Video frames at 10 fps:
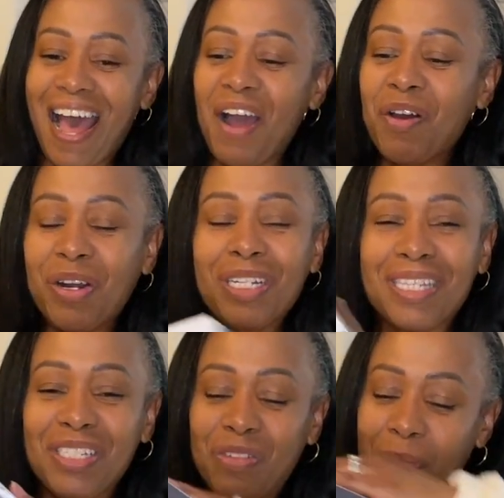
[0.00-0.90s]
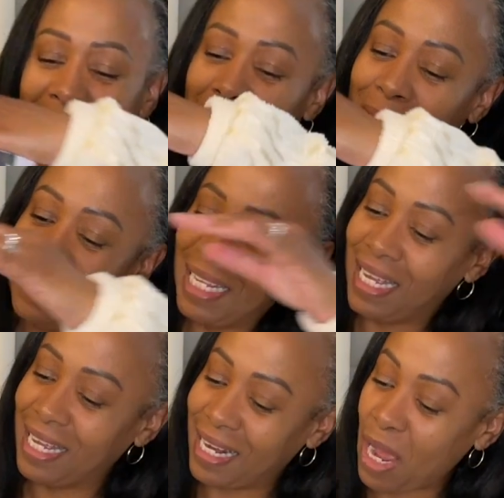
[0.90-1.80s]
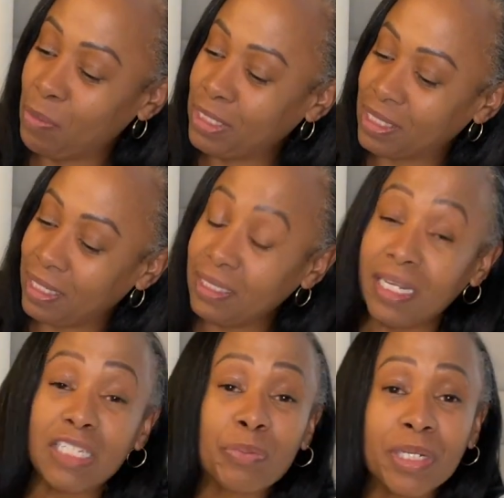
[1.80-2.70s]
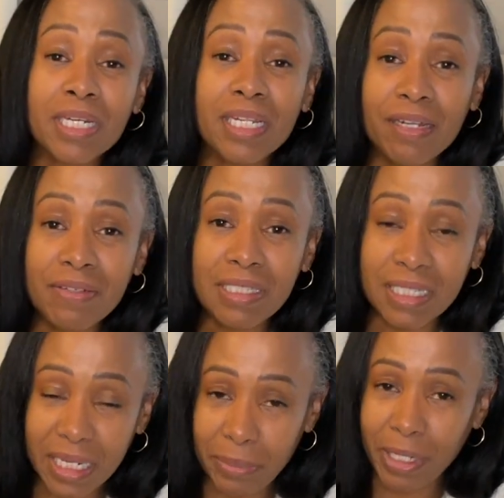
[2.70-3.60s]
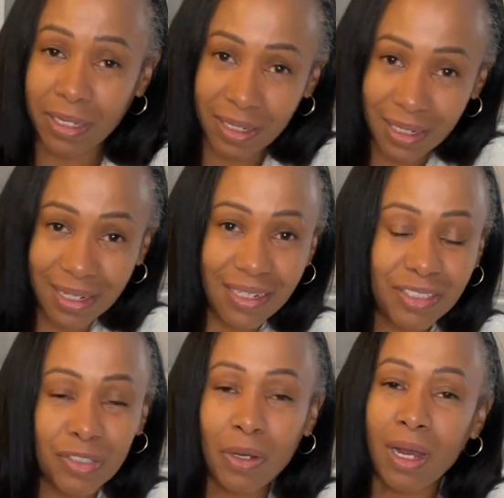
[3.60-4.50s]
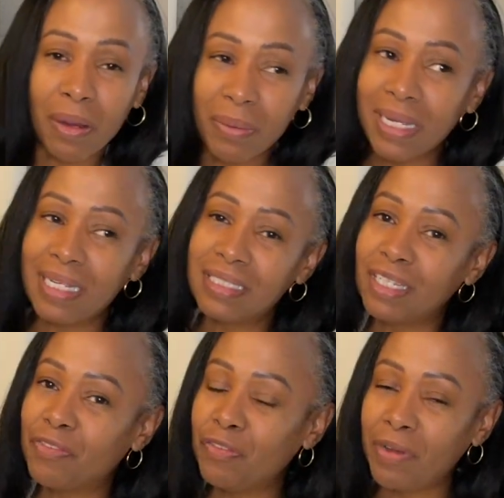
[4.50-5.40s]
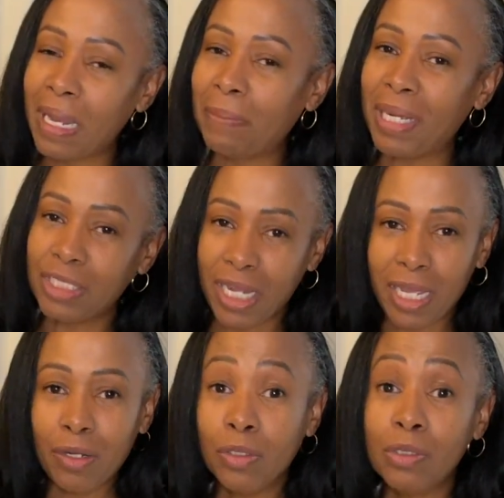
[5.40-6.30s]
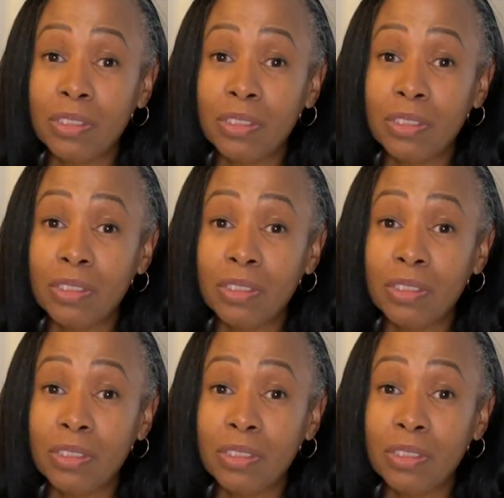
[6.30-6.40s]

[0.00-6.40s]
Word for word: I ordered this from Amazon. I was in desperate need of a steamer because you always, if you follow my channel, you